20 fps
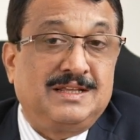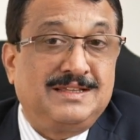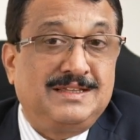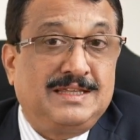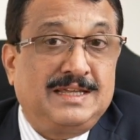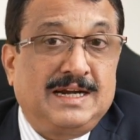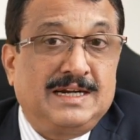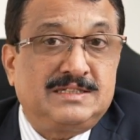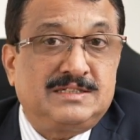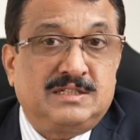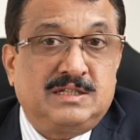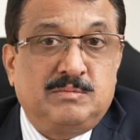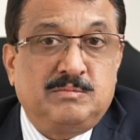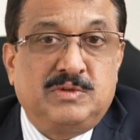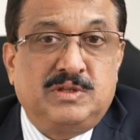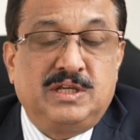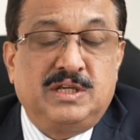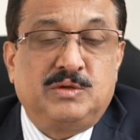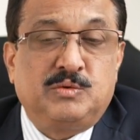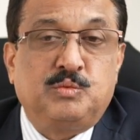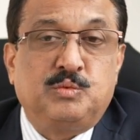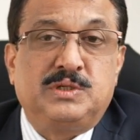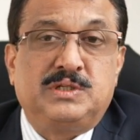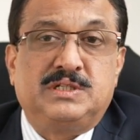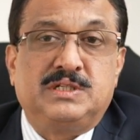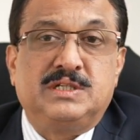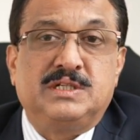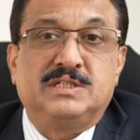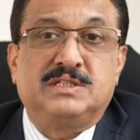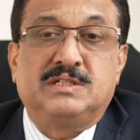That's something
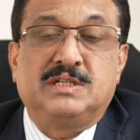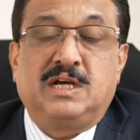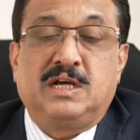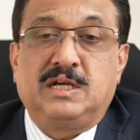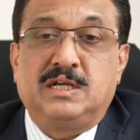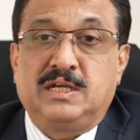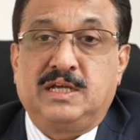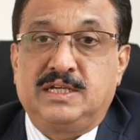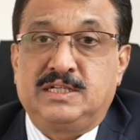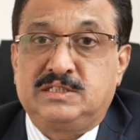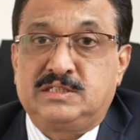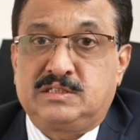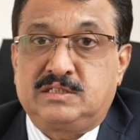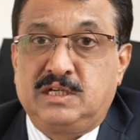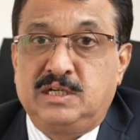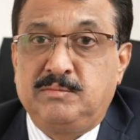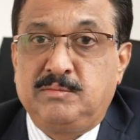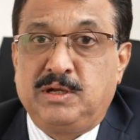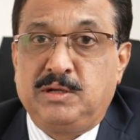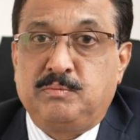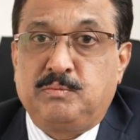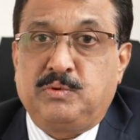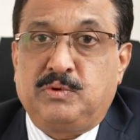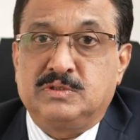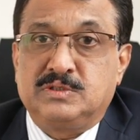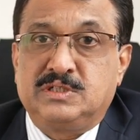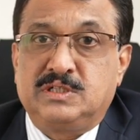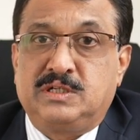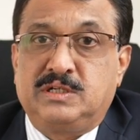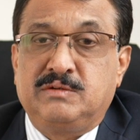which is an extremely
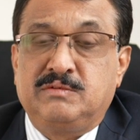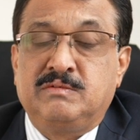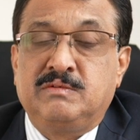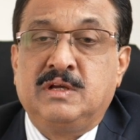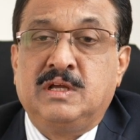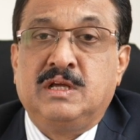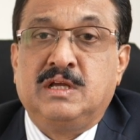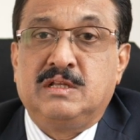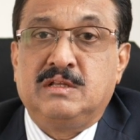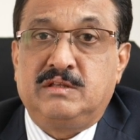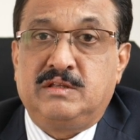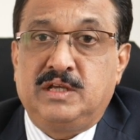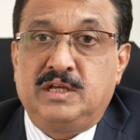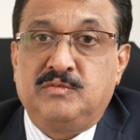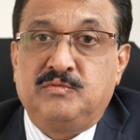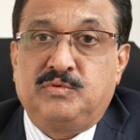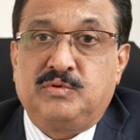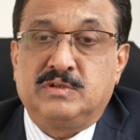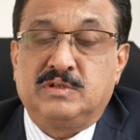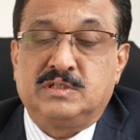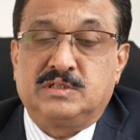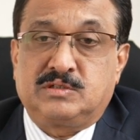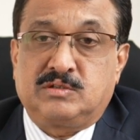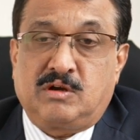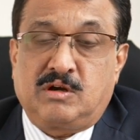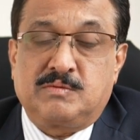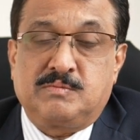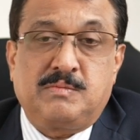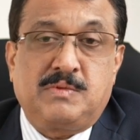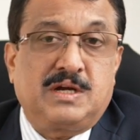positive thing for the
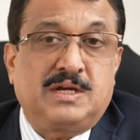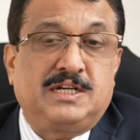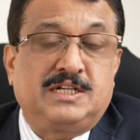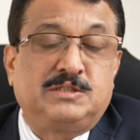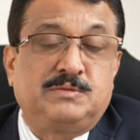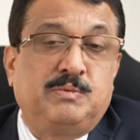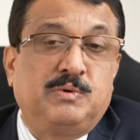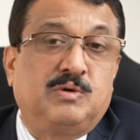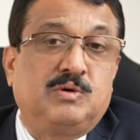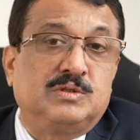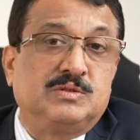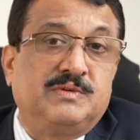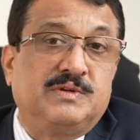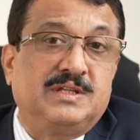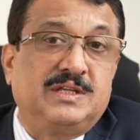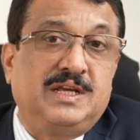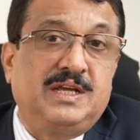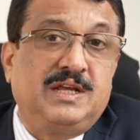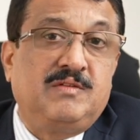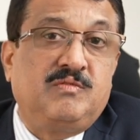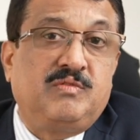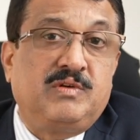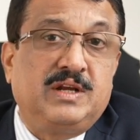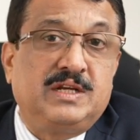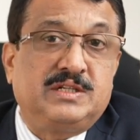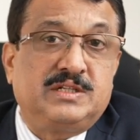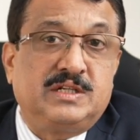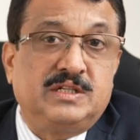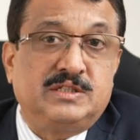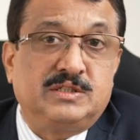stock markets, because when the
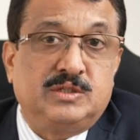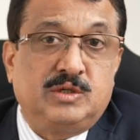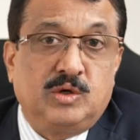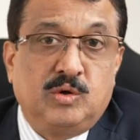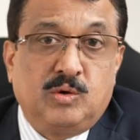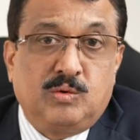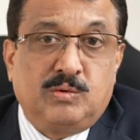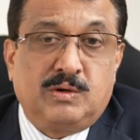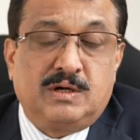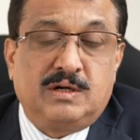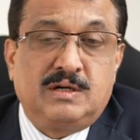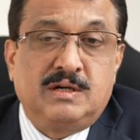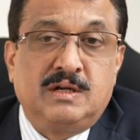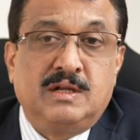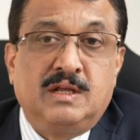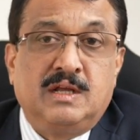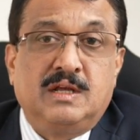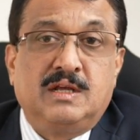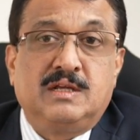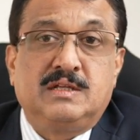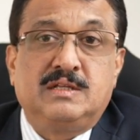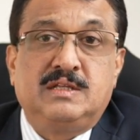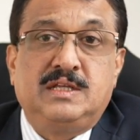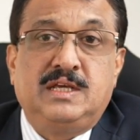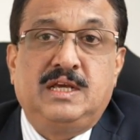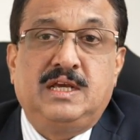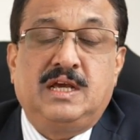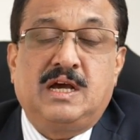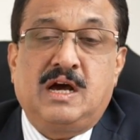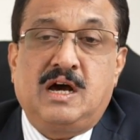inflation is lower,
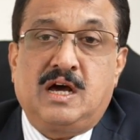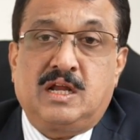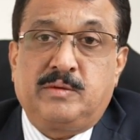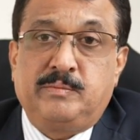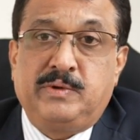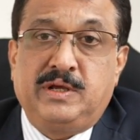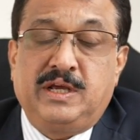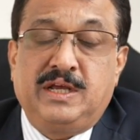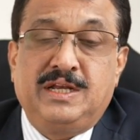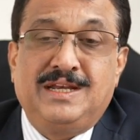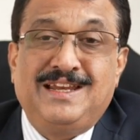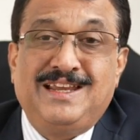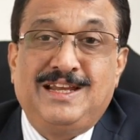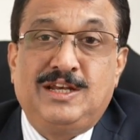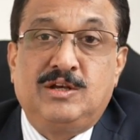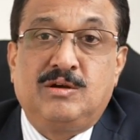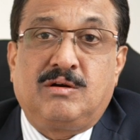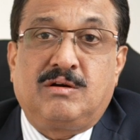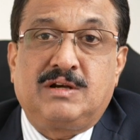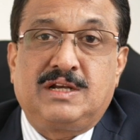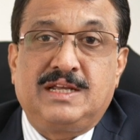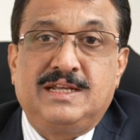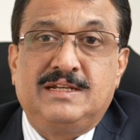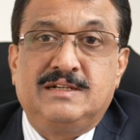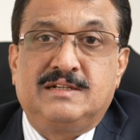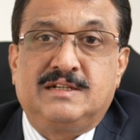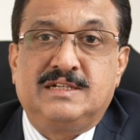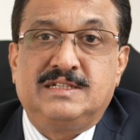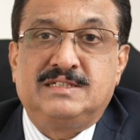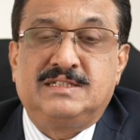the RBI need not
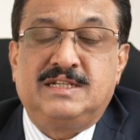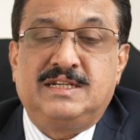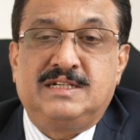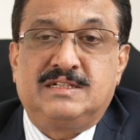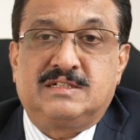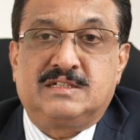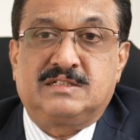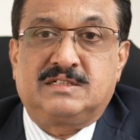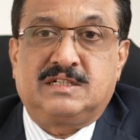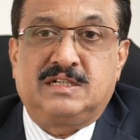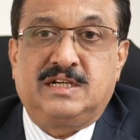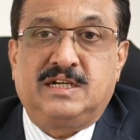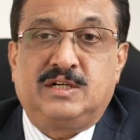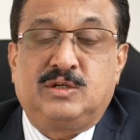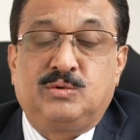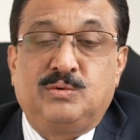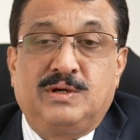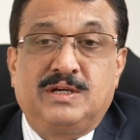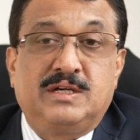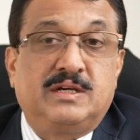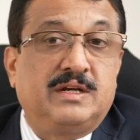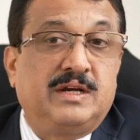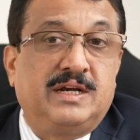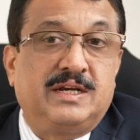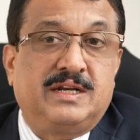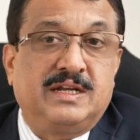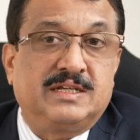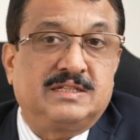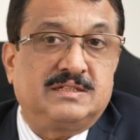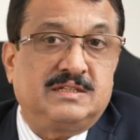increase the interest rate to a
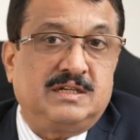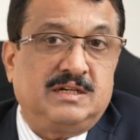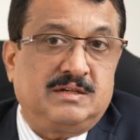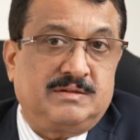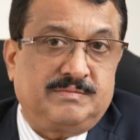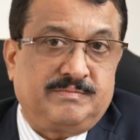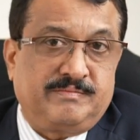great extent.